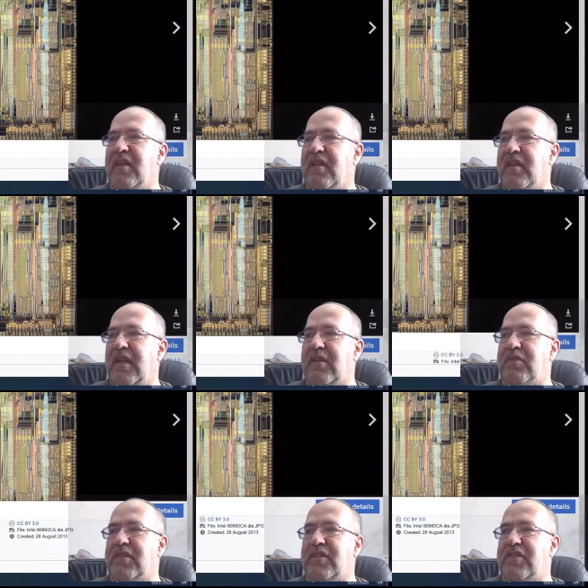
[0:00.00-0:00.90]
It
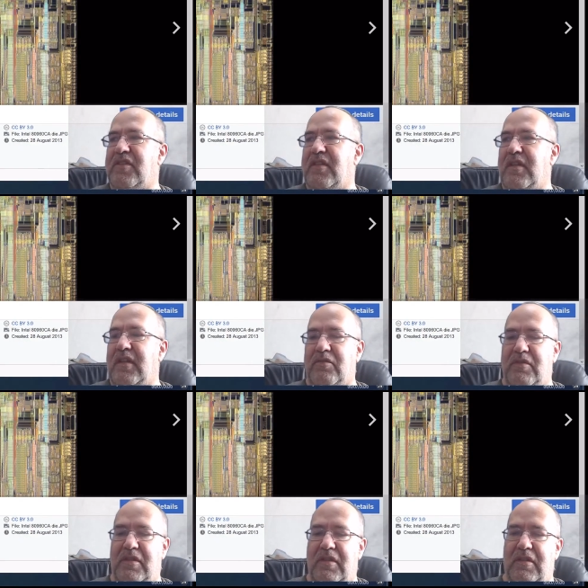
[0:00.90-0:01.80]
was a
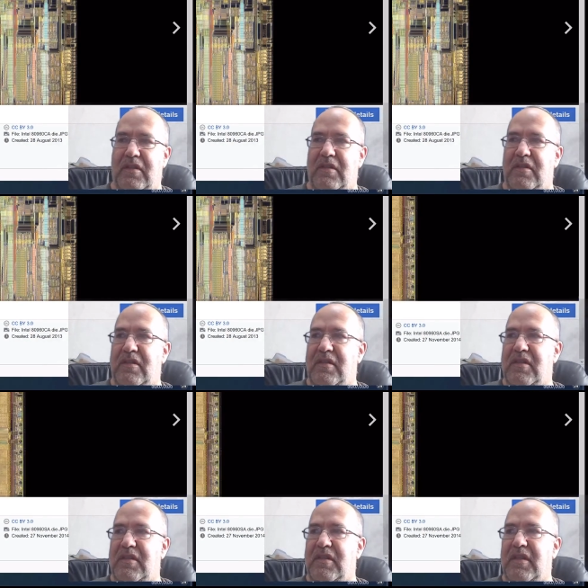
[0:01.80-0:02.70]

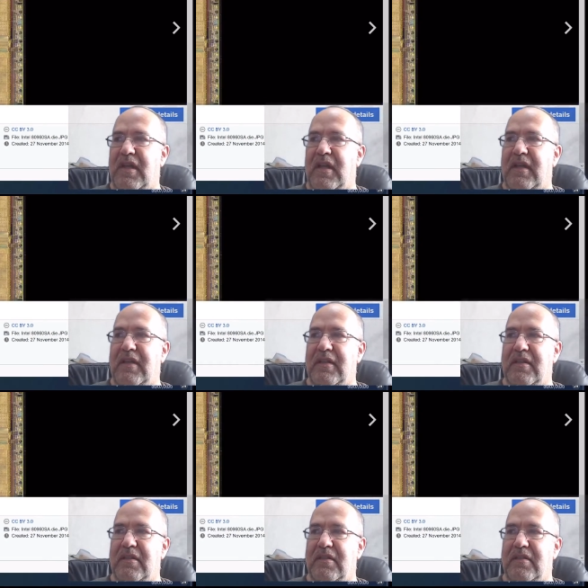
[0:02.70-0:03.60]
CA,
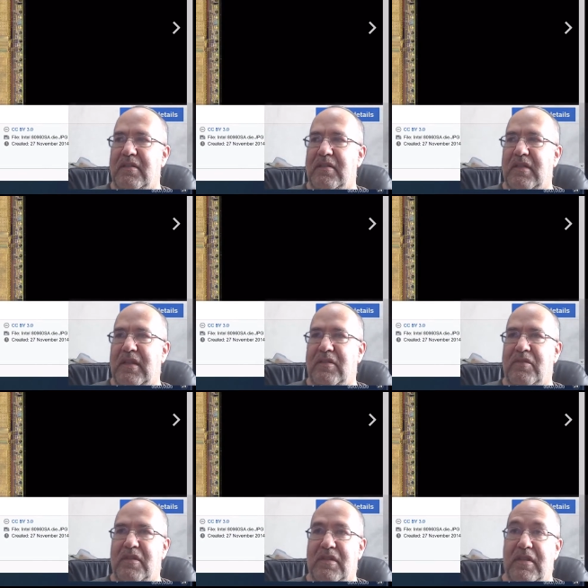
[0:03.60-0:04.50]
it
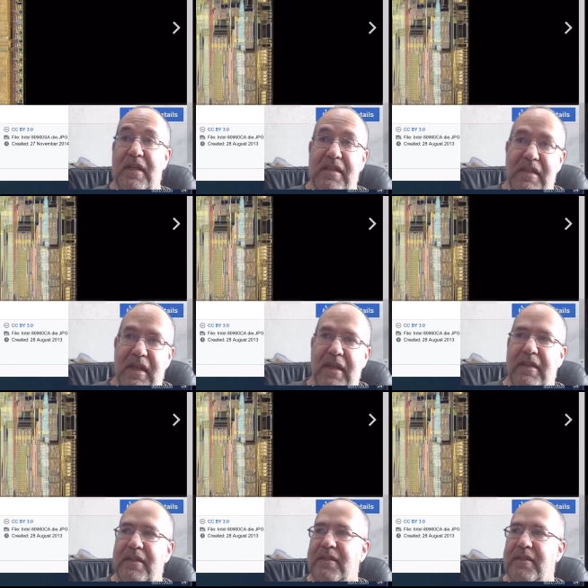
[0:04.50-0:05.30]
was an SA,